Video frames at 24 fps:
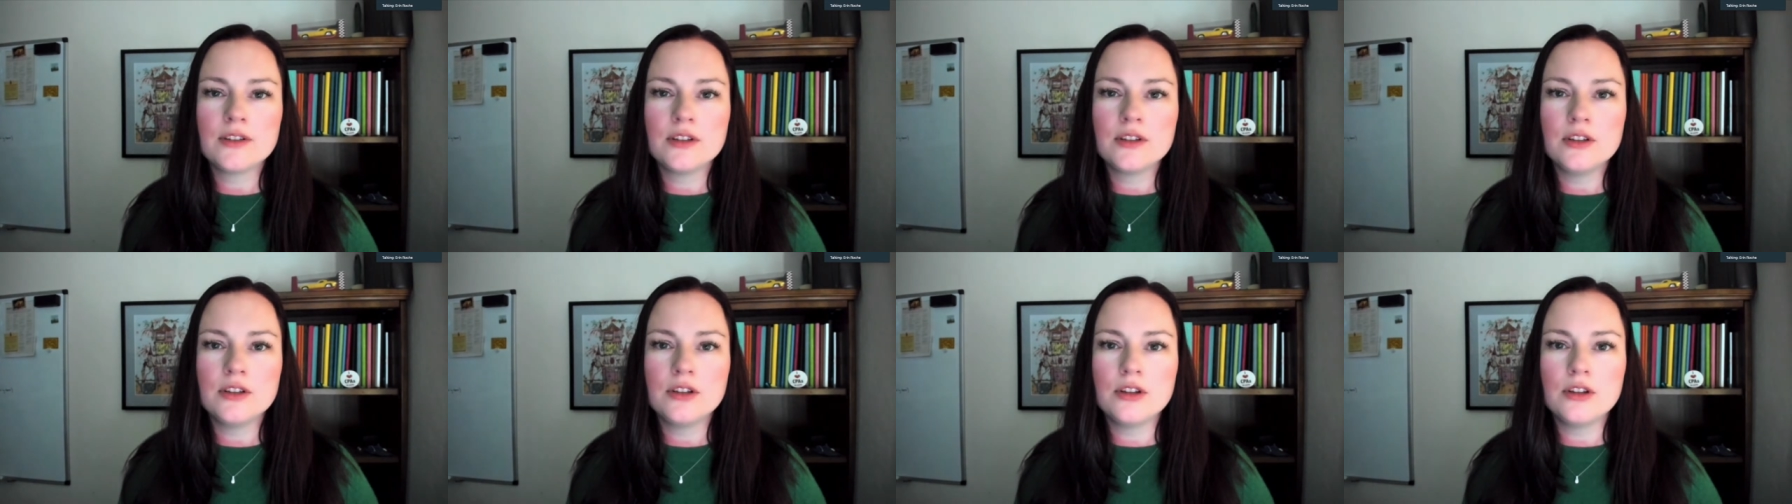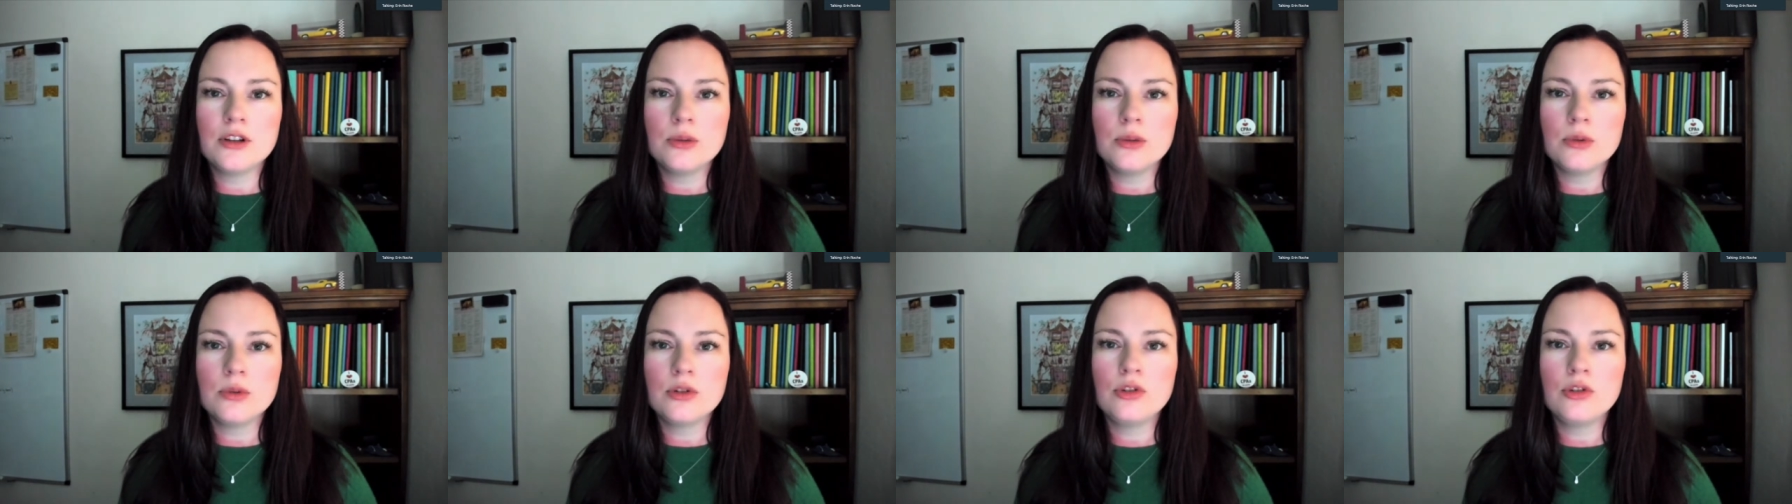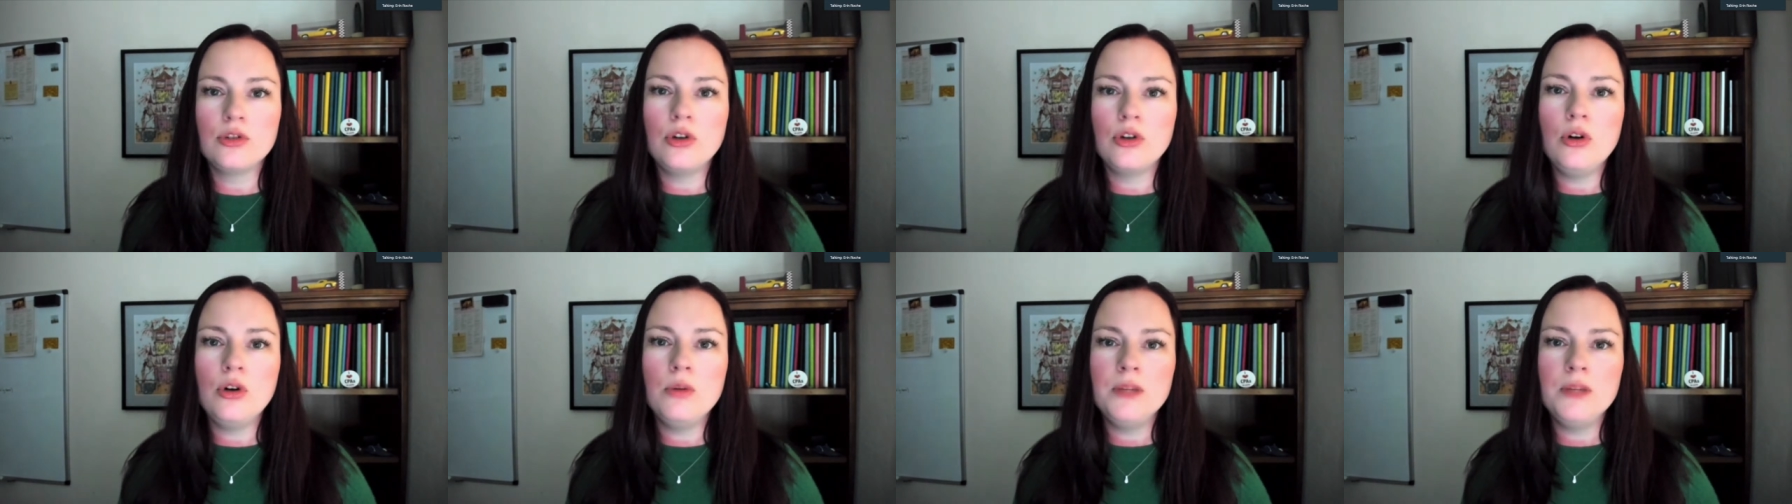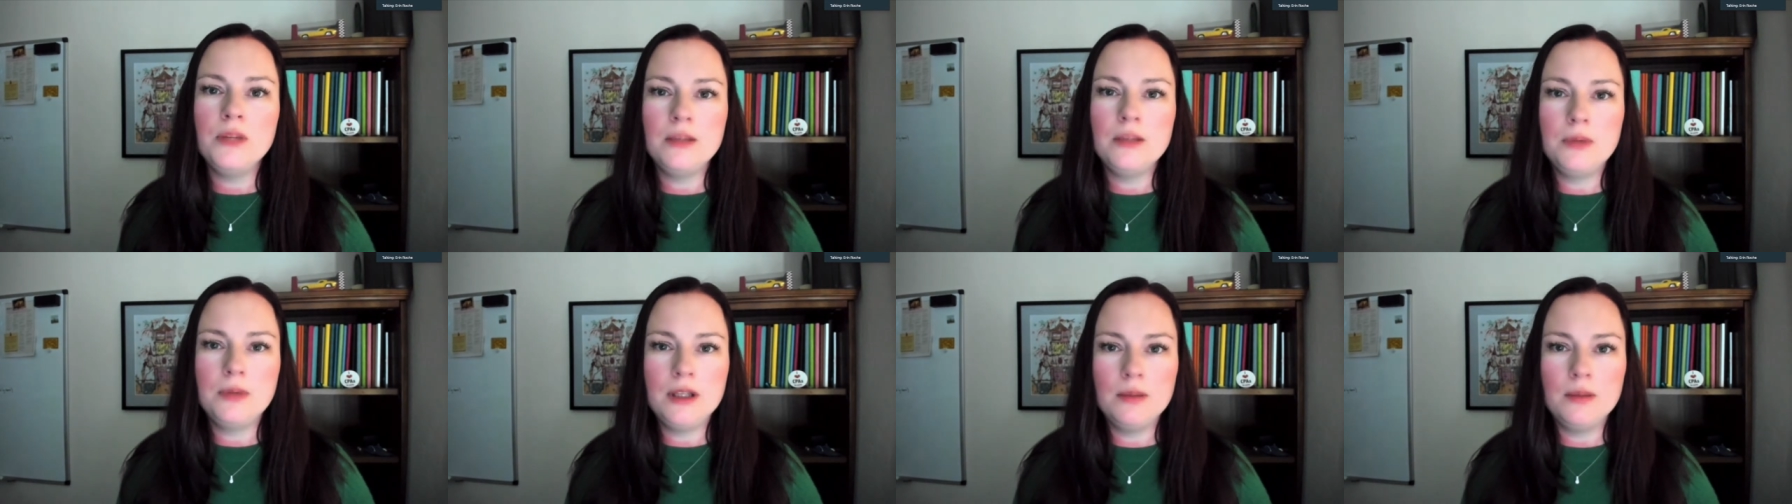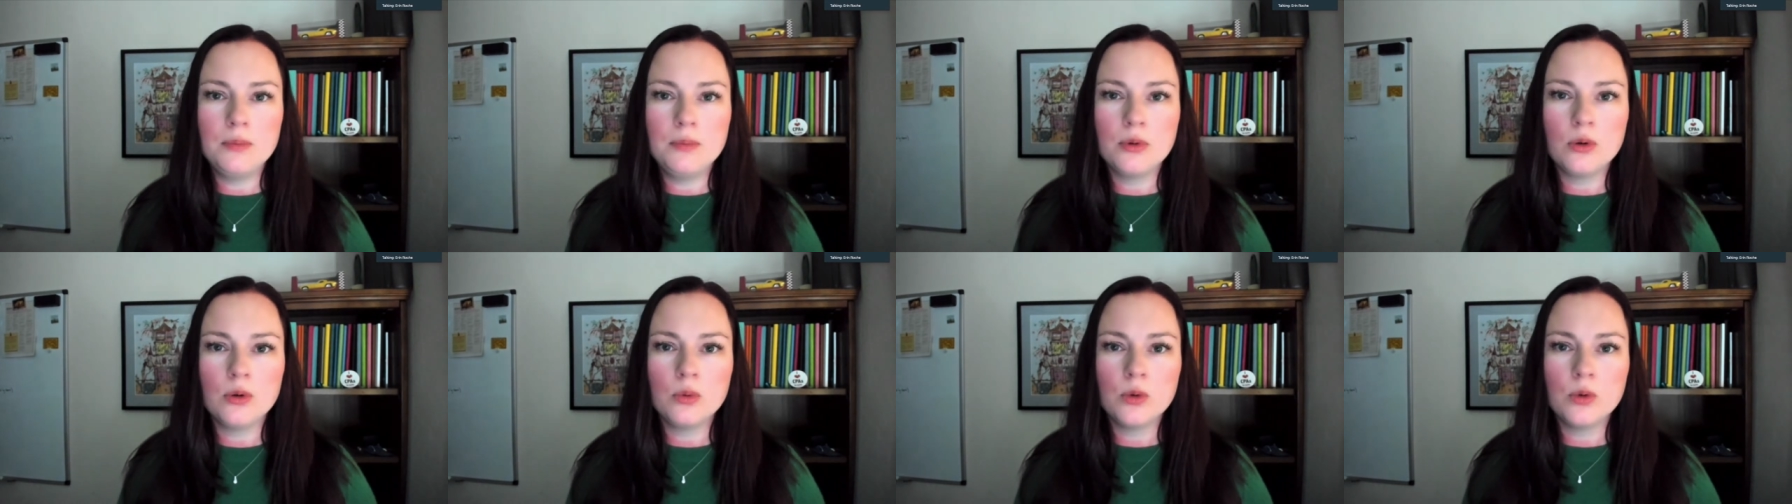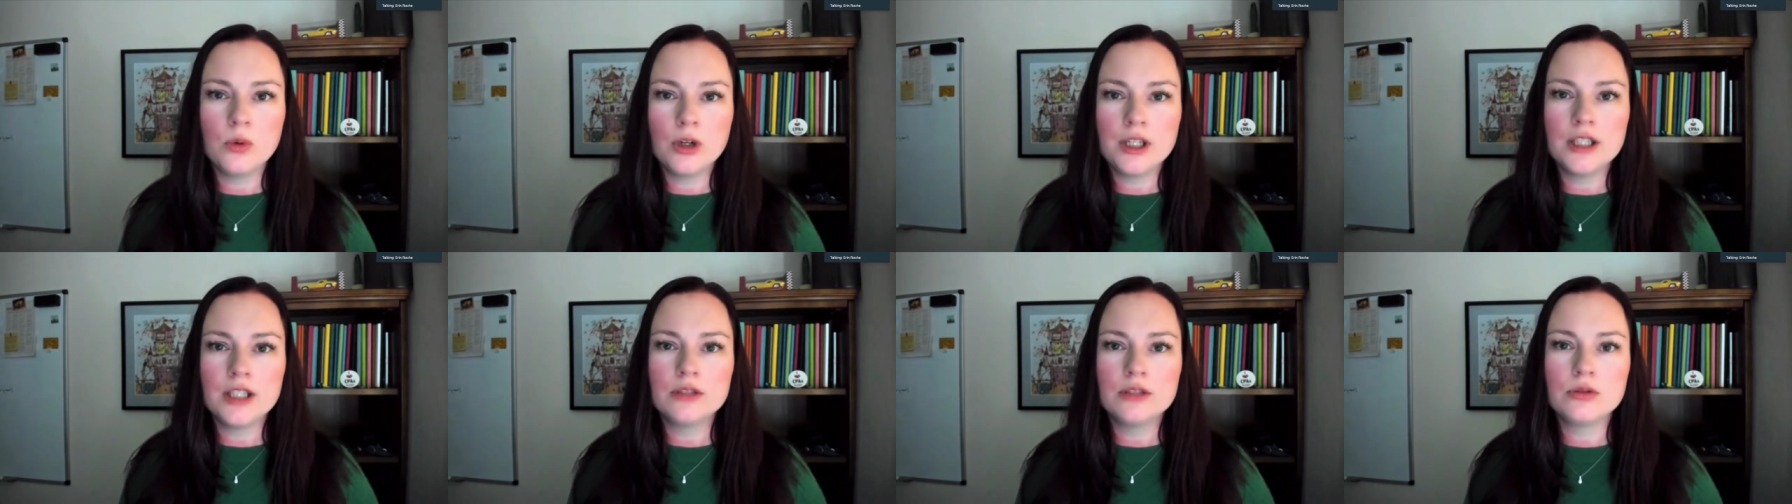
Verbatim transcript: you know, there were so many people working